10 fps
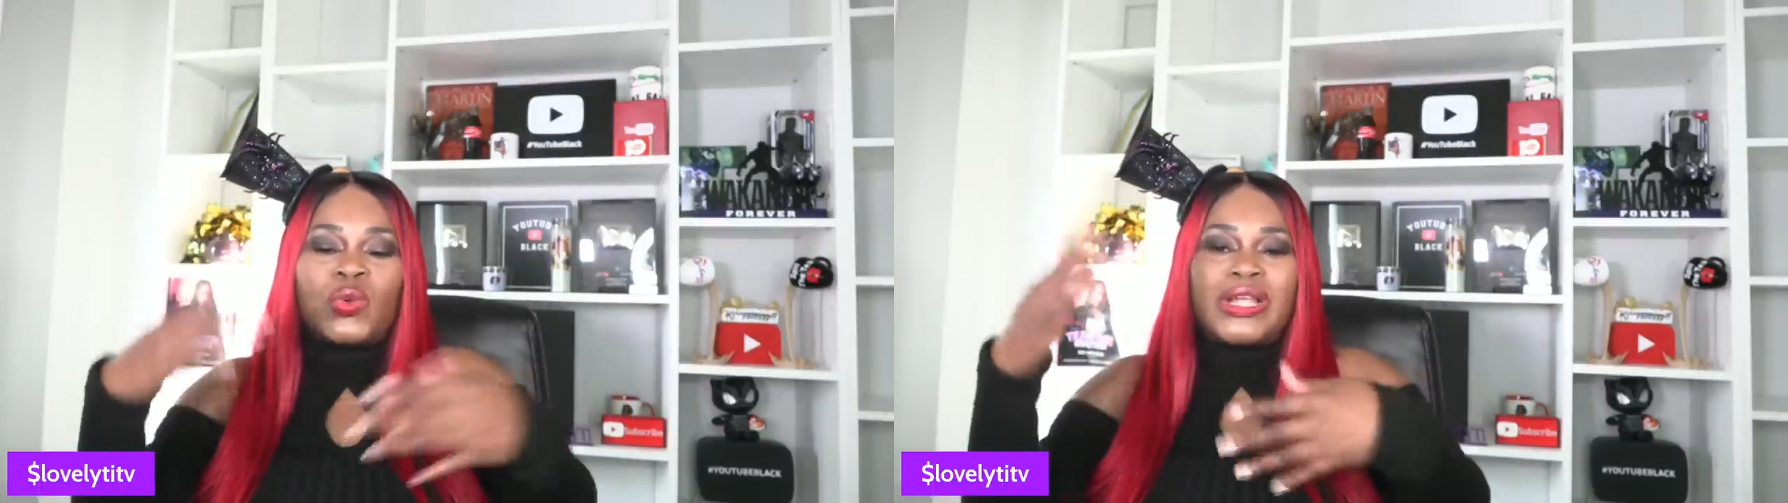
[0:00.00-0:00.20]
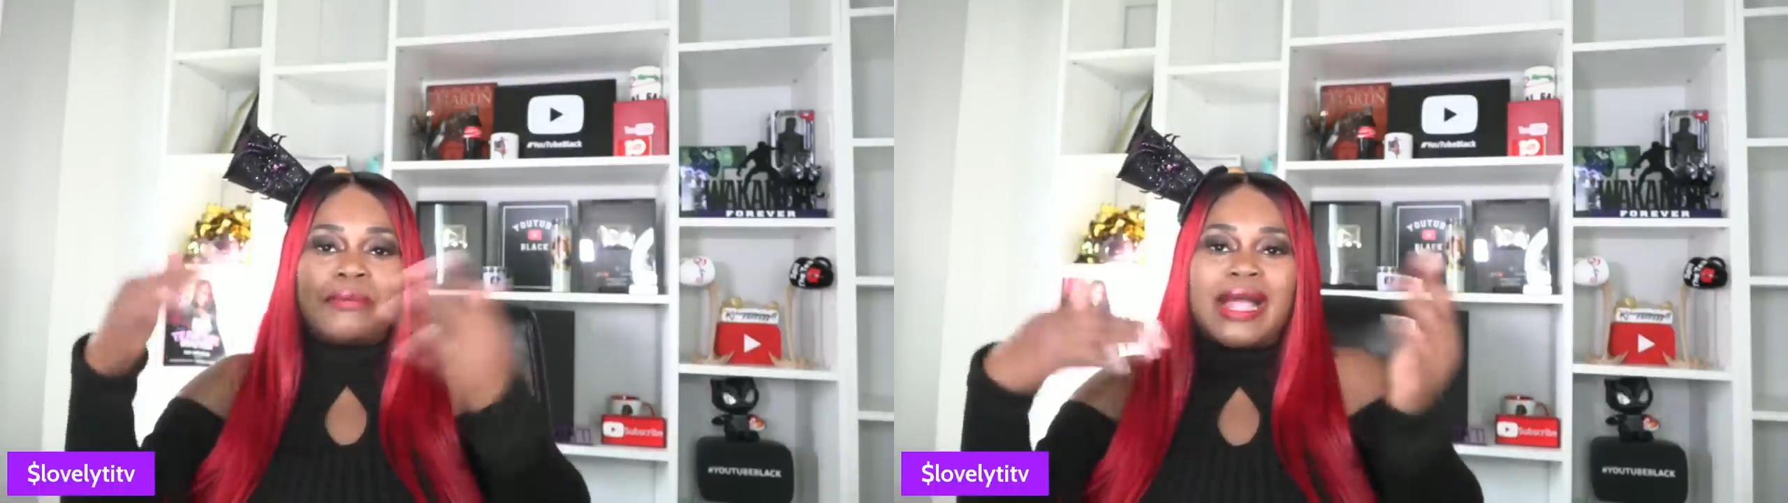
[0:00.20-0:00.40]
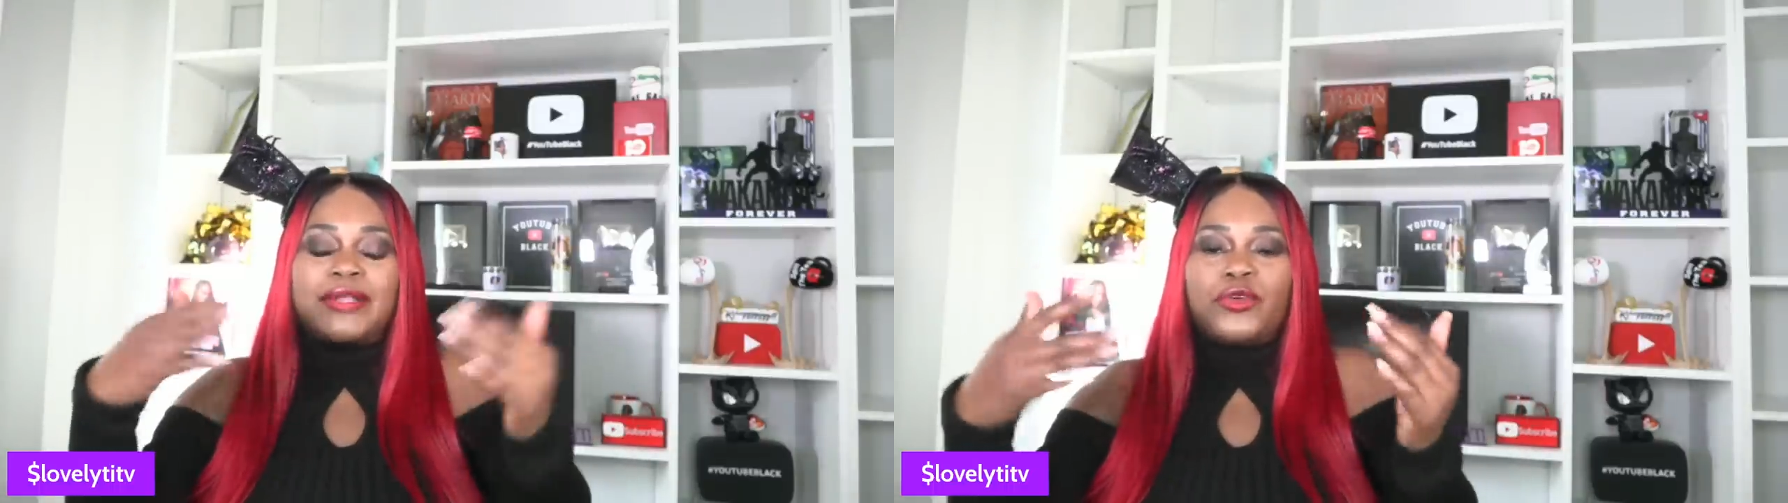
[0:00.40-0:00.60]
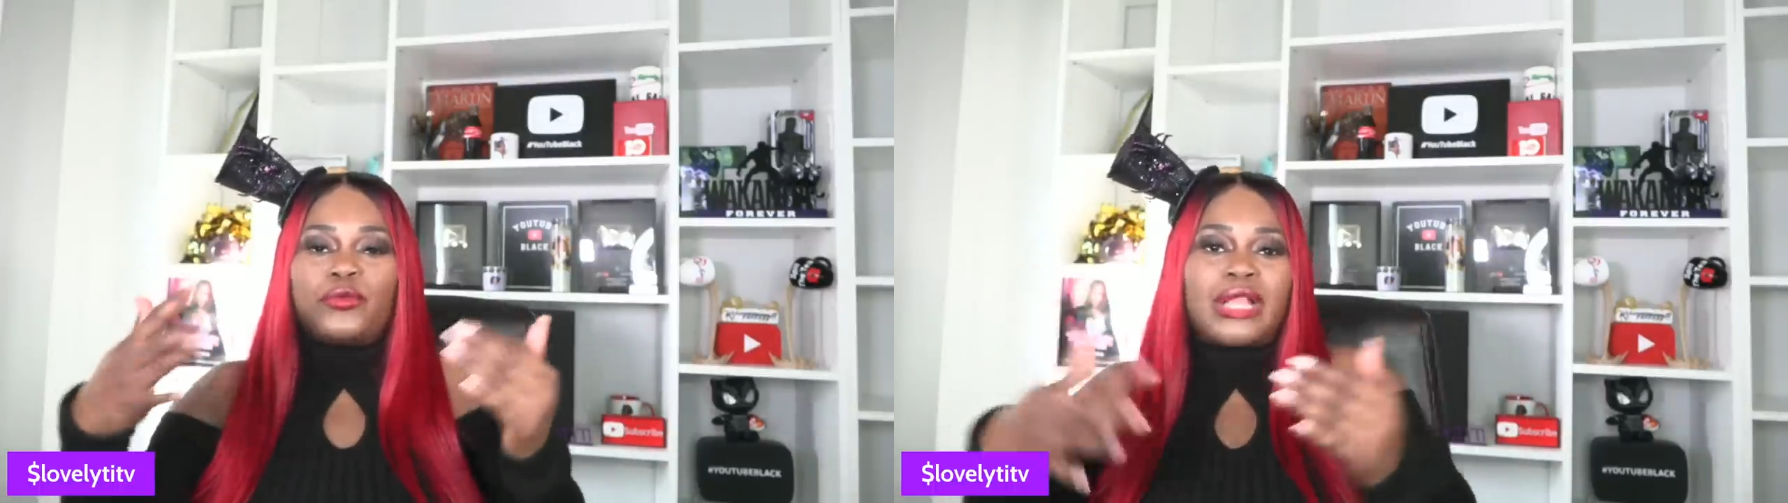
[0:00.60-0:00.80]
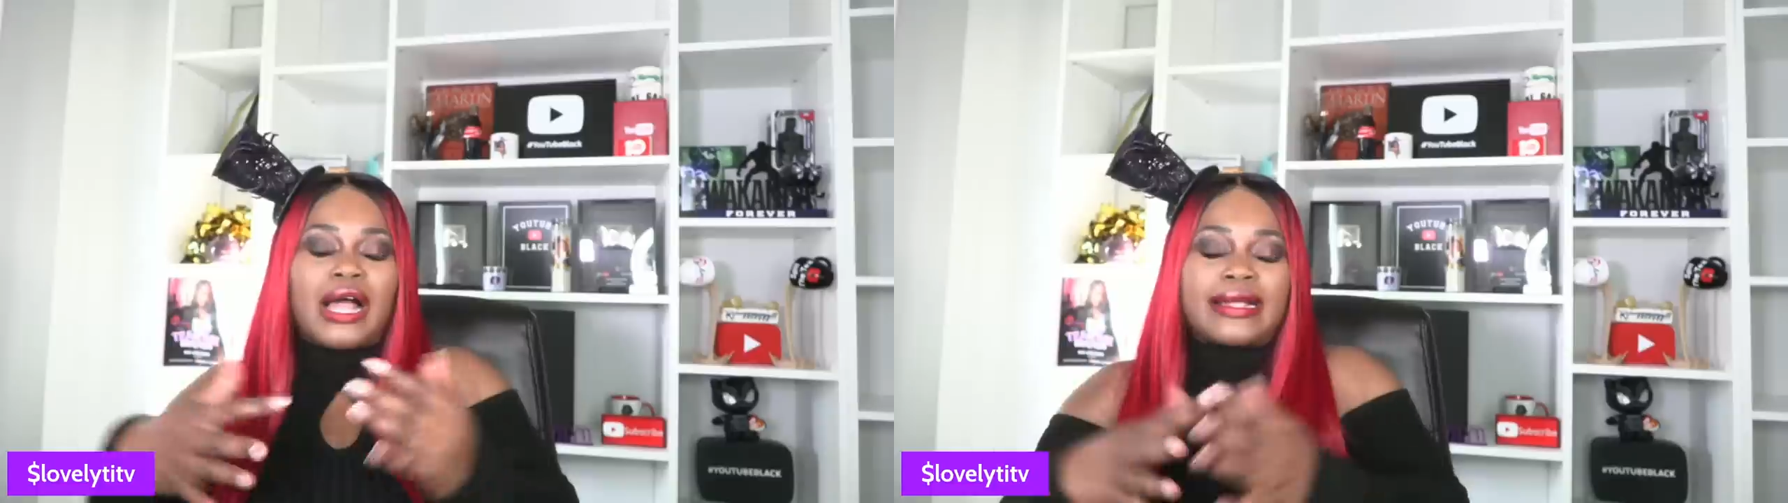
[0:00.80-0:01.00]
quick
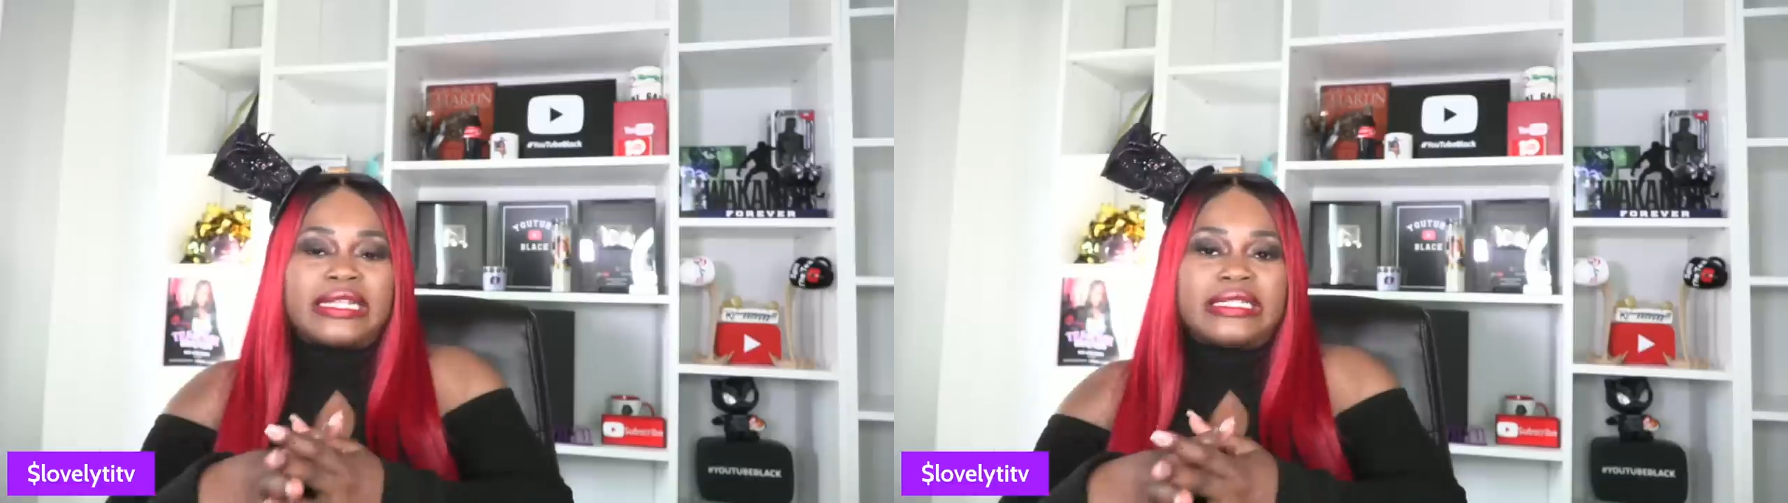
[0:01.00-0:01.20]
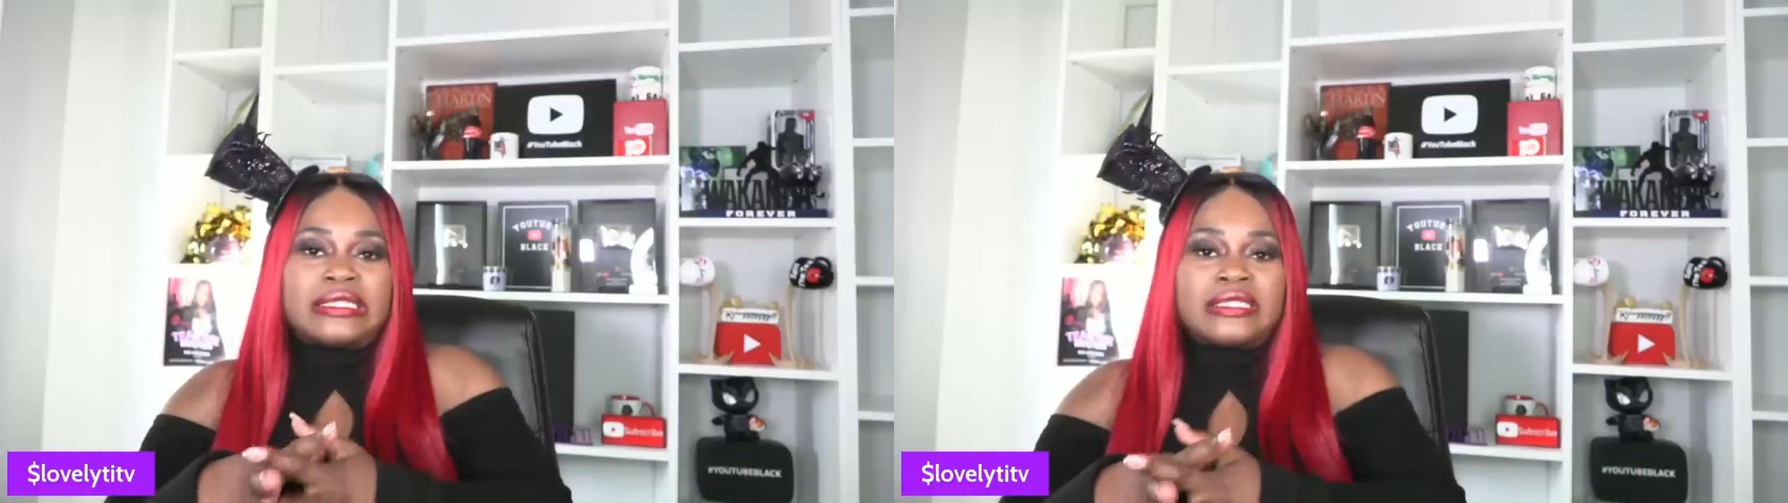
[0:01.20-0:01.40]
micro blogging.